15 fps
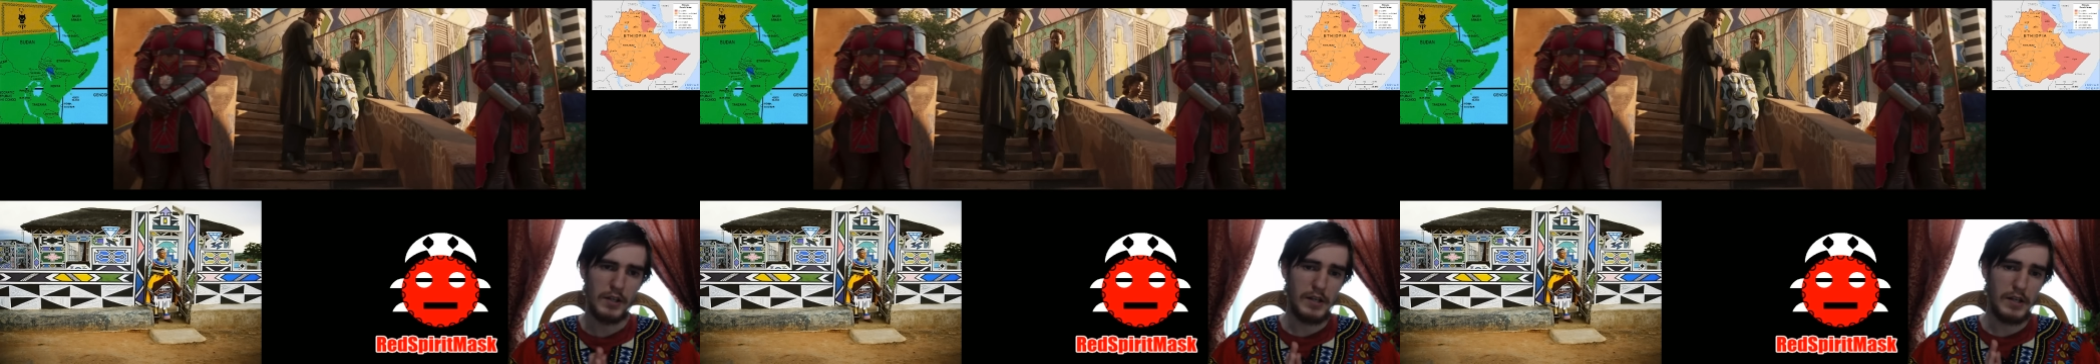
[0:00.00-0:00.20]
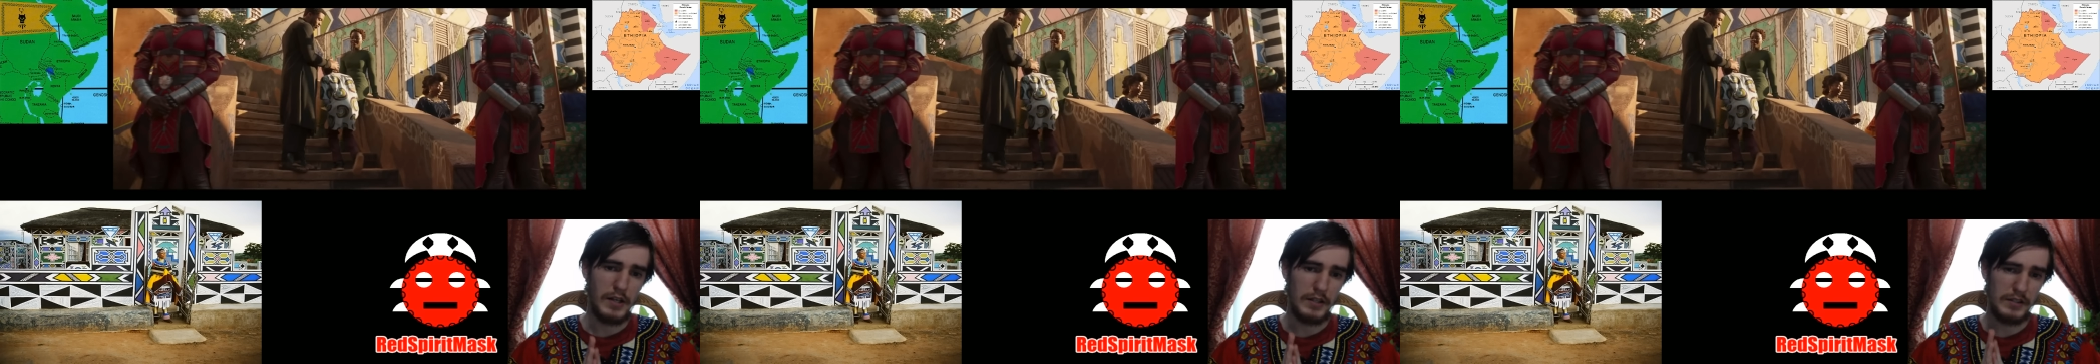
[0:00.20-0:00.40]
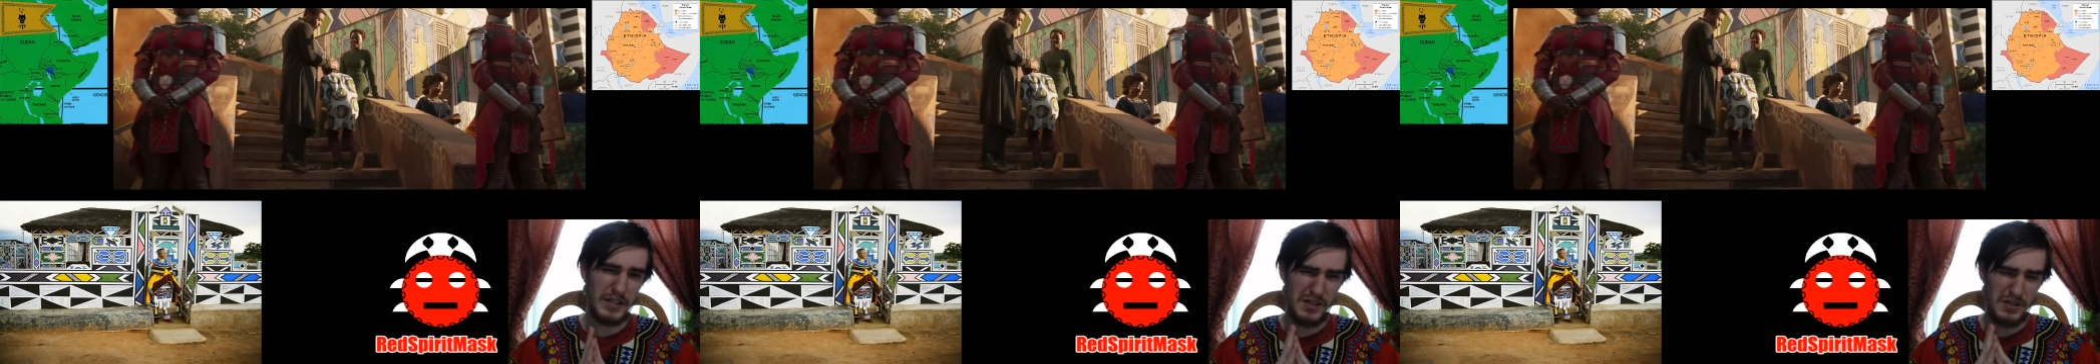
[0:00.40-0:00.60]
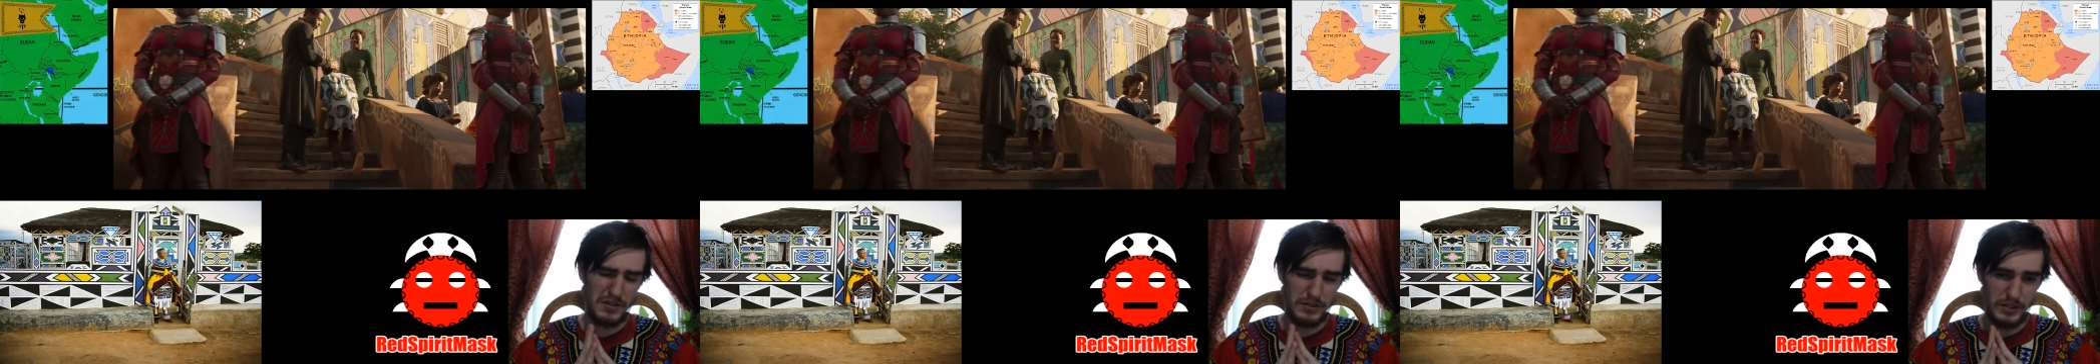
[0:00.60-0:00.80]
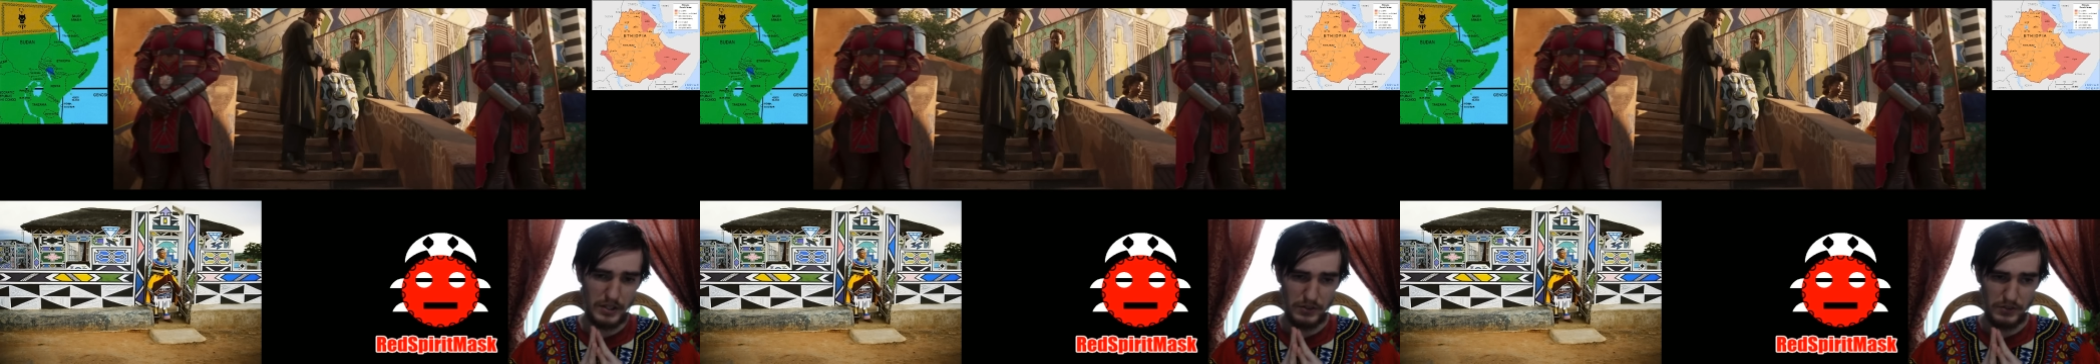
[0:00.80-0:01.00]
and
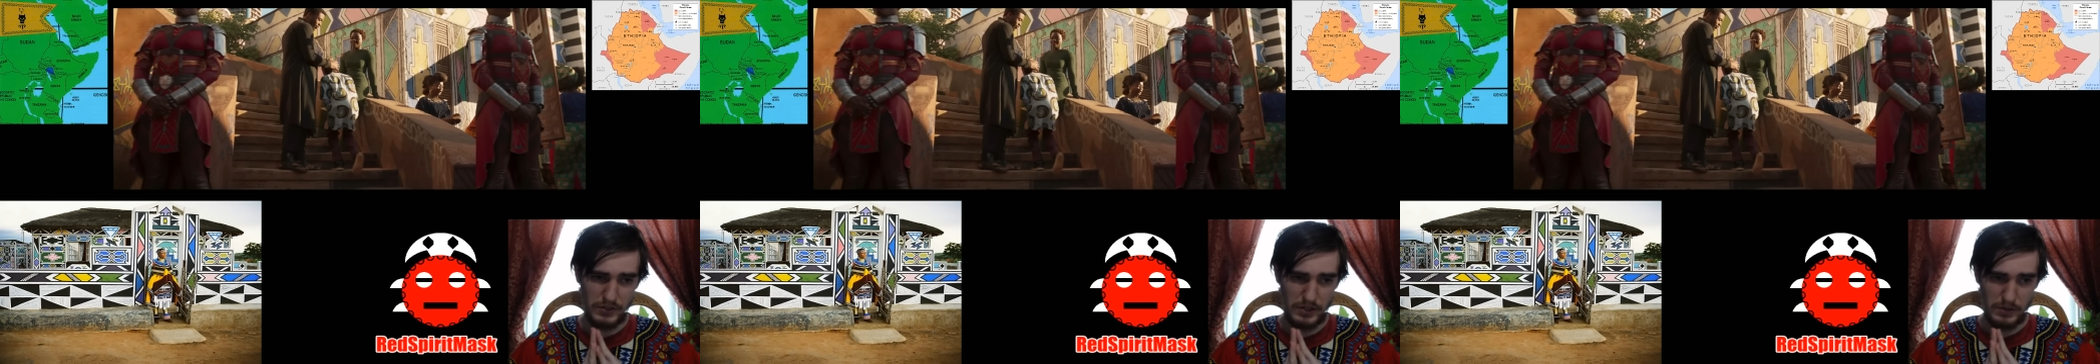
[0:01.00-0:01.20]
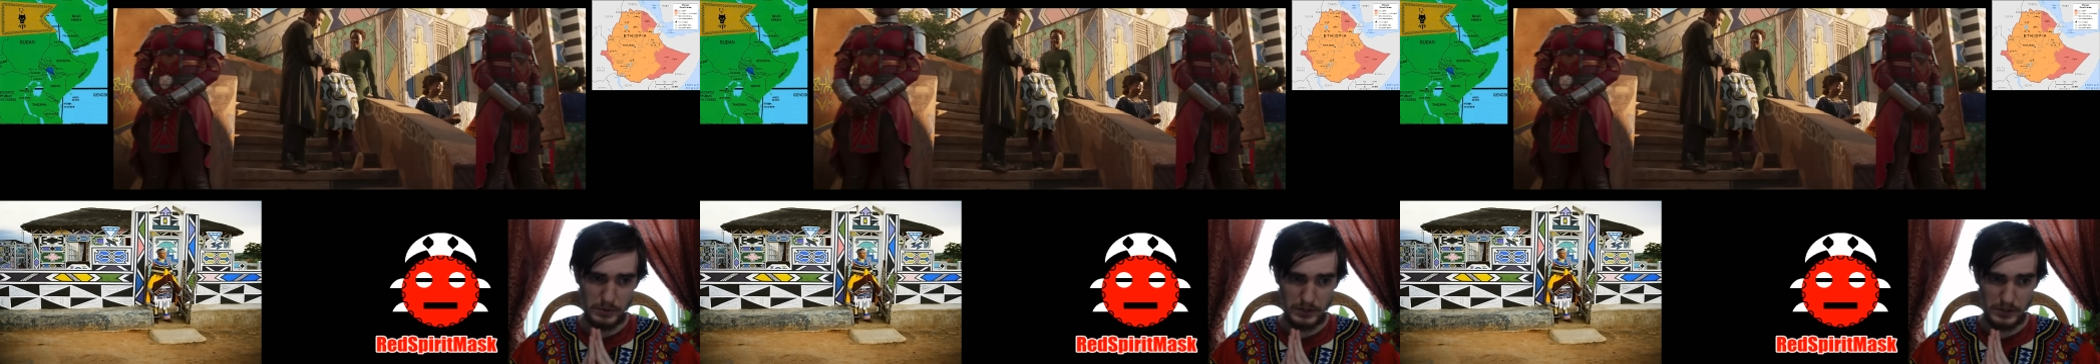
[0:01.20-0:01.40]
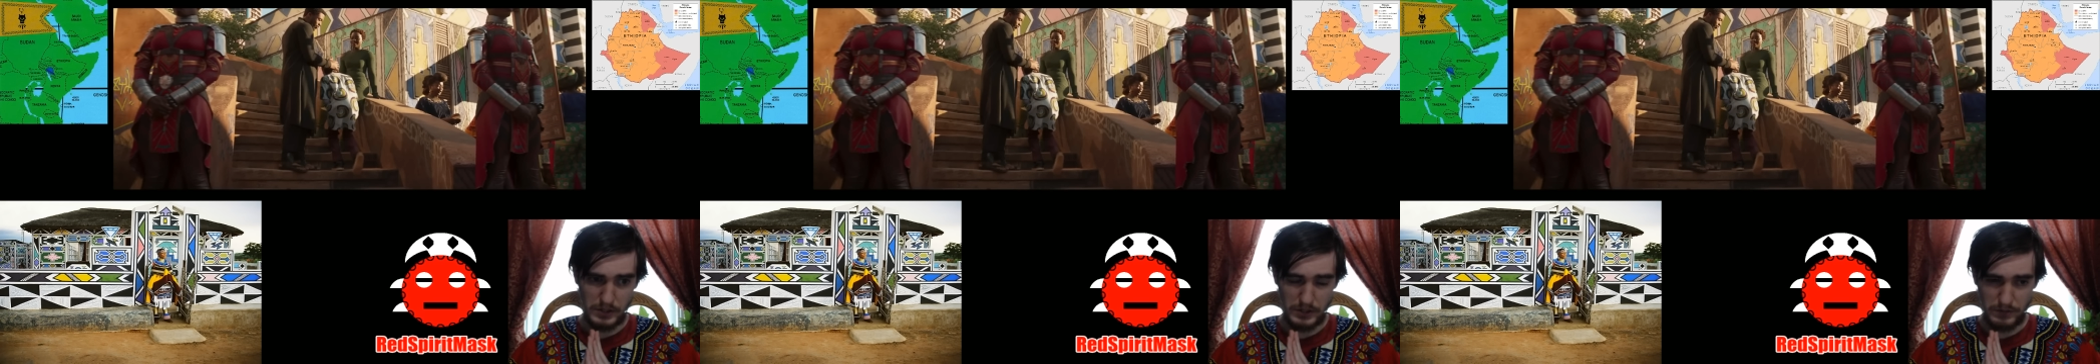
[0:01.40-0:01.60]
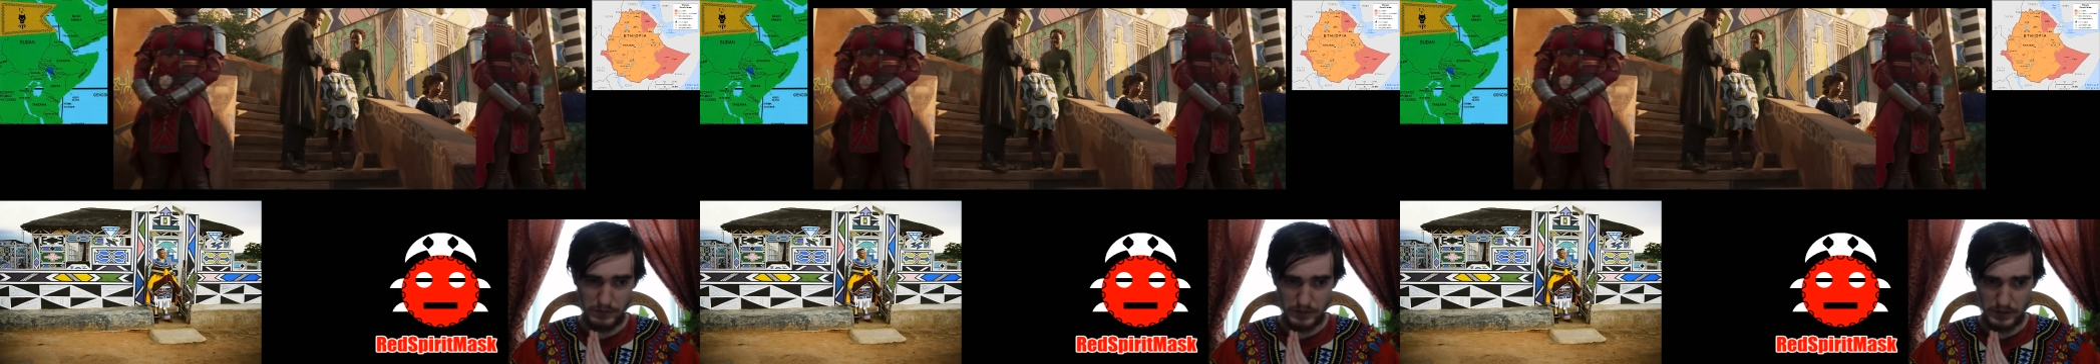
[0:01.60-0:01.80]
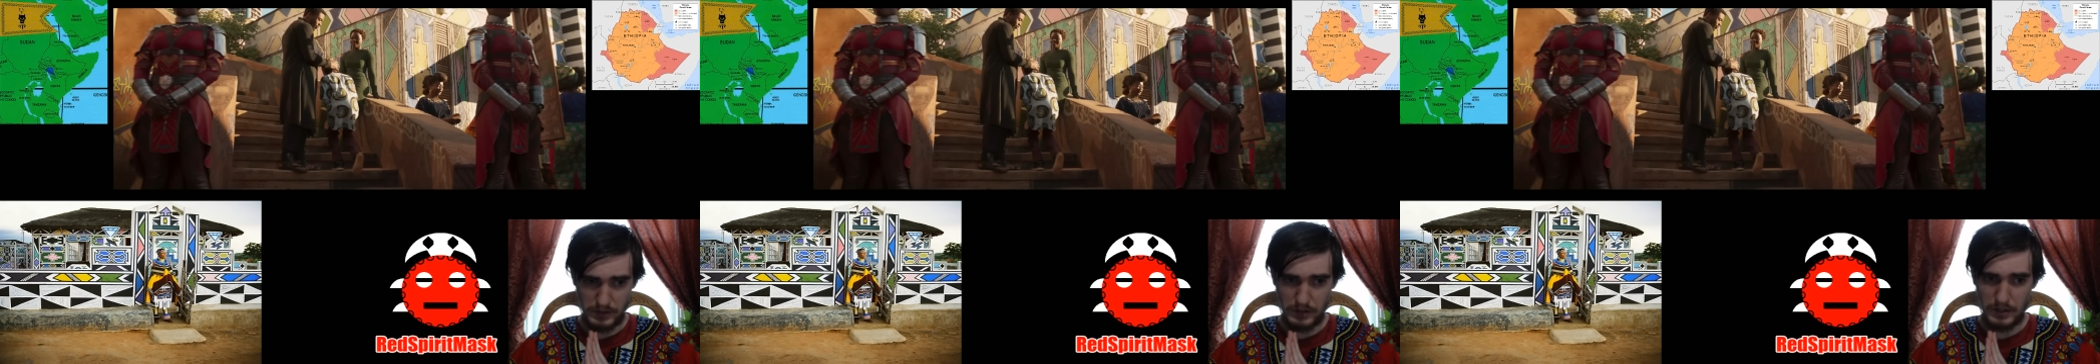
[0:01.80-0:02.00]
nowadays they would
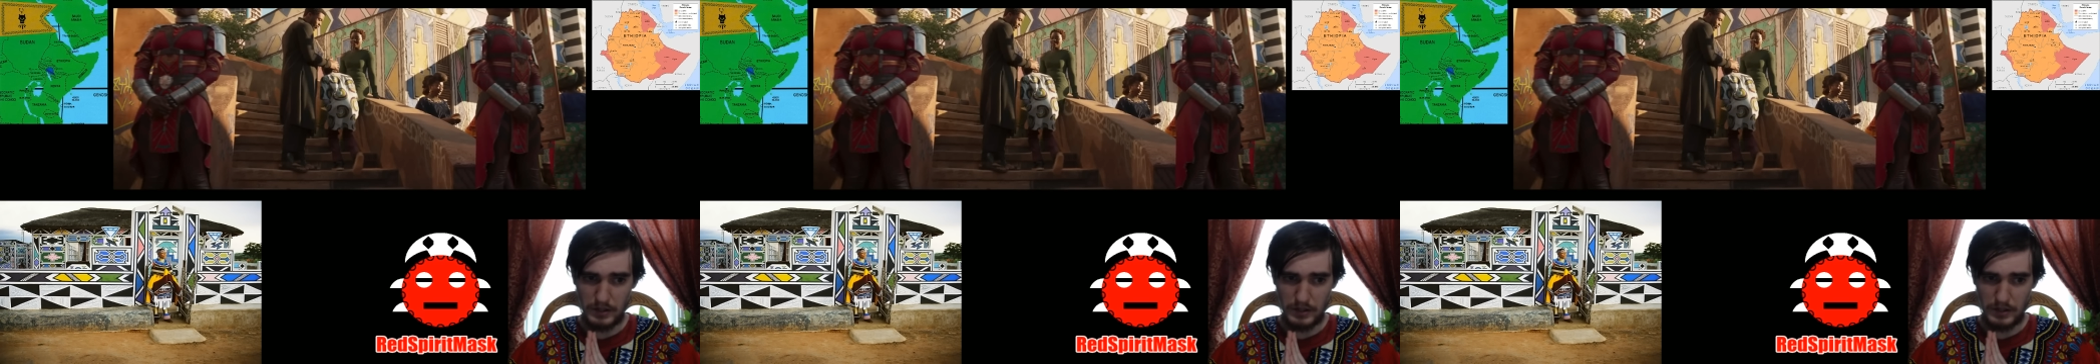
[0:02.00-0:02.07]
even